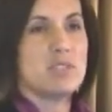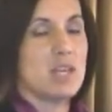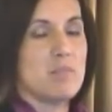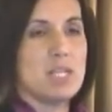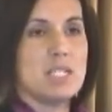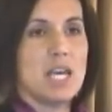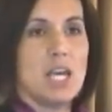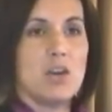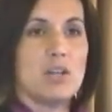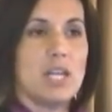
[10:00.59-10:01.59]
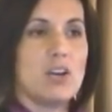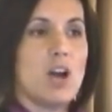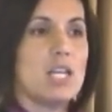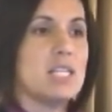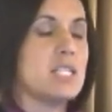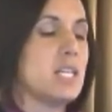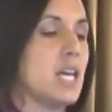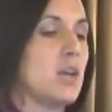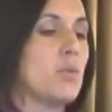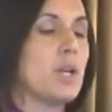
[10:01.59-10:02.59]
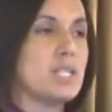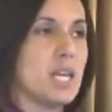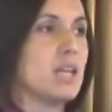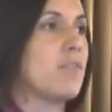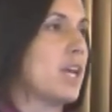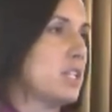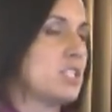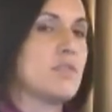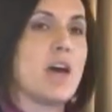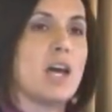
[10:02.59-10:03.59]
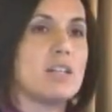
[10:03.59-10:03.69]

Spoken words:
say midday or later on in the day, you want to take advantage of that